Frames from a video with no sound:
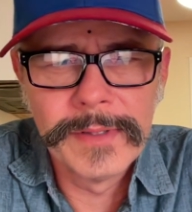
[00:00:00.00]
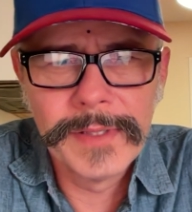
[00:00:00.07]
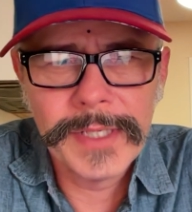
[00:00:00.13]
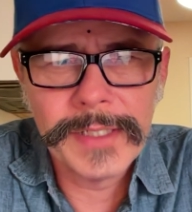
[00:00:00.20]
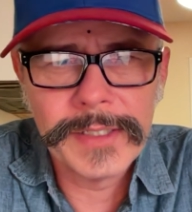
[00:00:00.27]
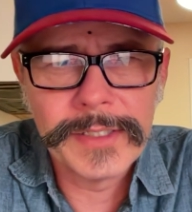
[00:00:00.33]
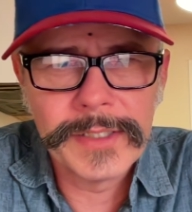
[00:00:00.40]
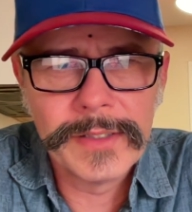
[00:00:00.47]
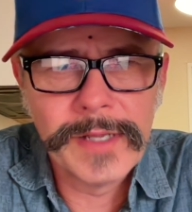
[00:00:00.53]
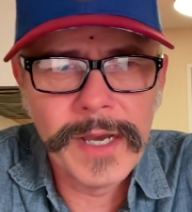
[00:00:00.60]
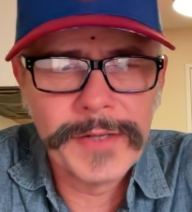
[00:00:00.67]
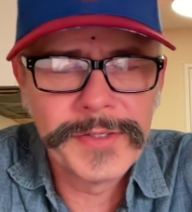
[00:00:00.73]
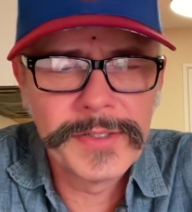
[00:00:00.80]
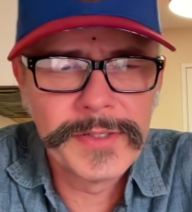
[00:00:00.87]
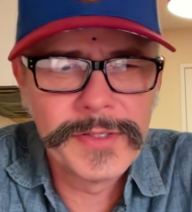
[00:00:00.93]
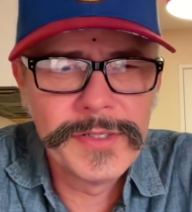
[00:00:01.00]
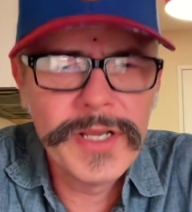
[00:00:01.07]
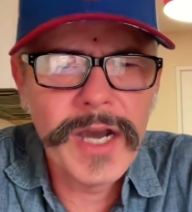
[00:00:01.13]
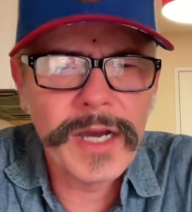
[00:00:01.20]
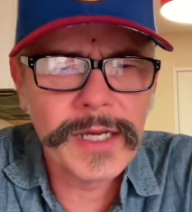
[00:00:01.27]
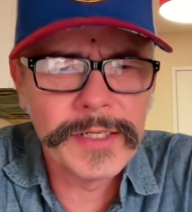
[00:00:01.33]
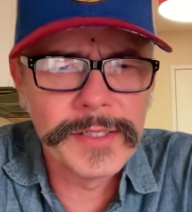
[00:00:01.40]
the
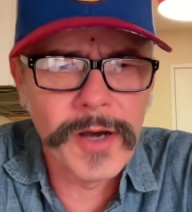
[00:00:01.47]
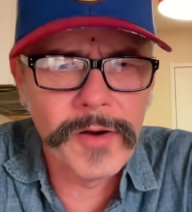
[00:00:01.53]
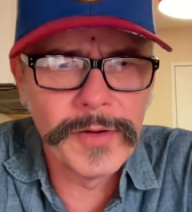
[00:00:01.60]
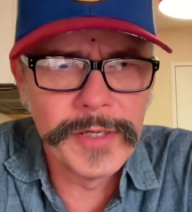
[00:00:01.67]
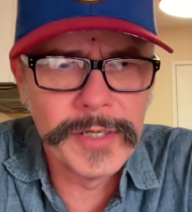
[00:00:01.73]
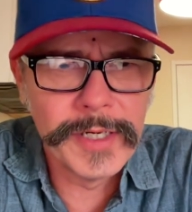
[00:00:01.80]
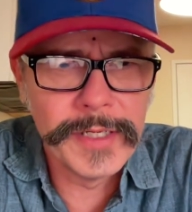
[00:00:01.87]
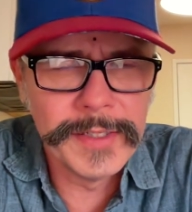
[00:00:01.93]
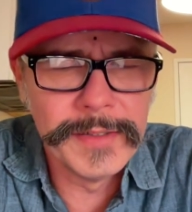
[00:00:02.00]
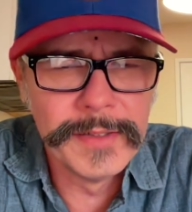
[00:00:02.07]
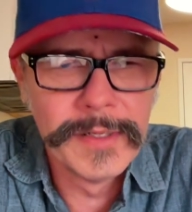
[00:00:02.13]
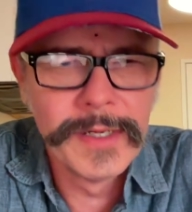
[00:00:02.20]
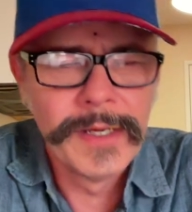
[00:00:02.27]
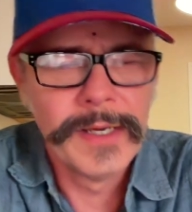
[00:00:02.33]
young adulthood,